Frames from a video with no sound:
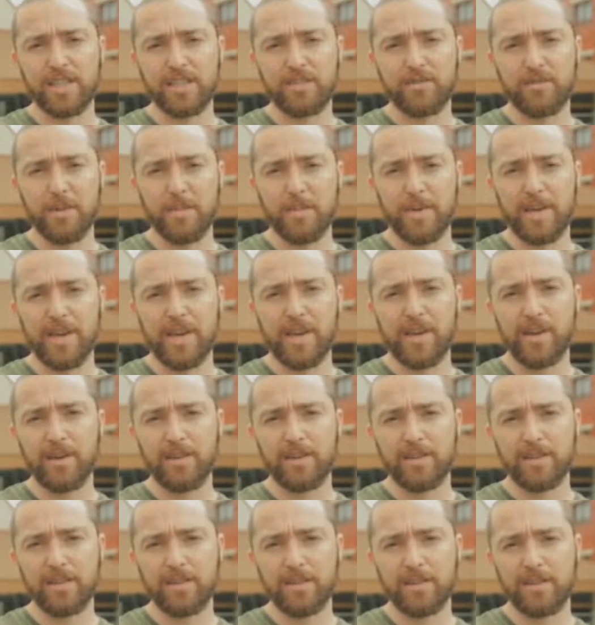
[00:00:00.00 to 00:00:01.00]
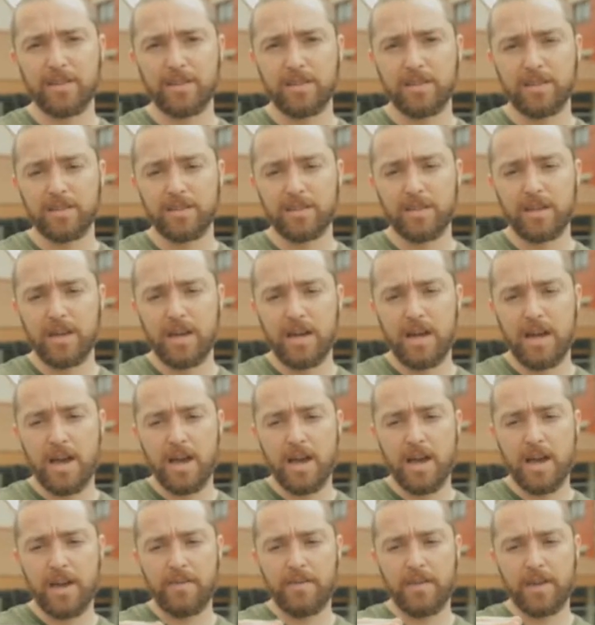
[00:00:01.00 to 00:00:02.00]
is from here
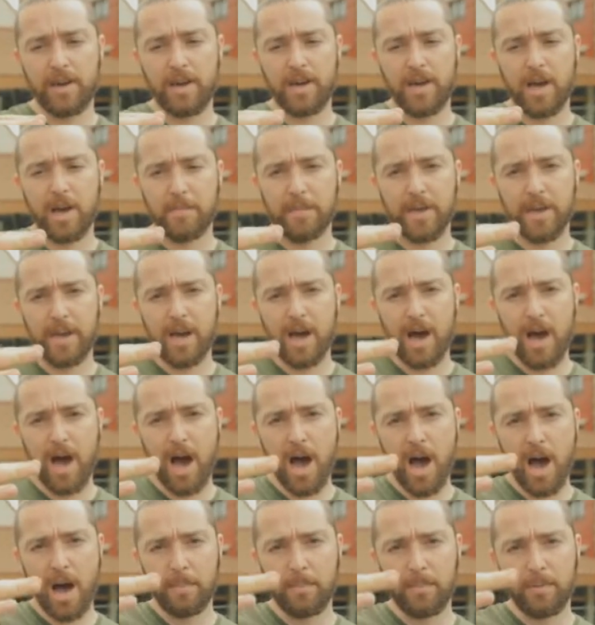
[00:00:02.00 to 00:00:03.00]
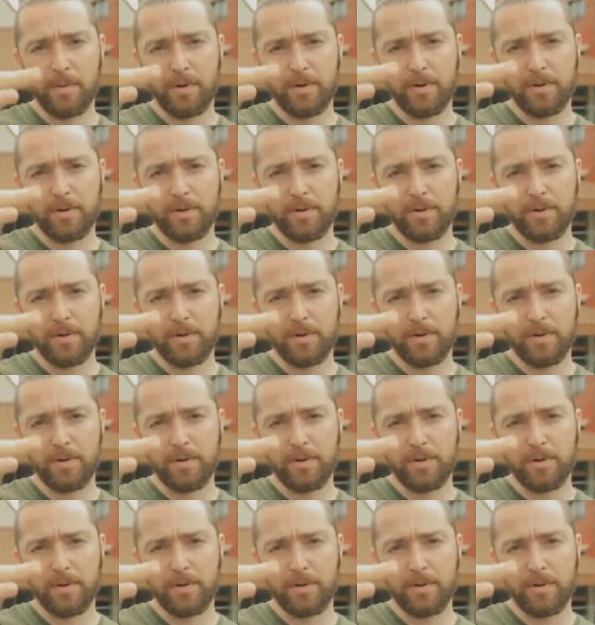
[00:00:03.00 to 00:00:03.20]
and then coming up.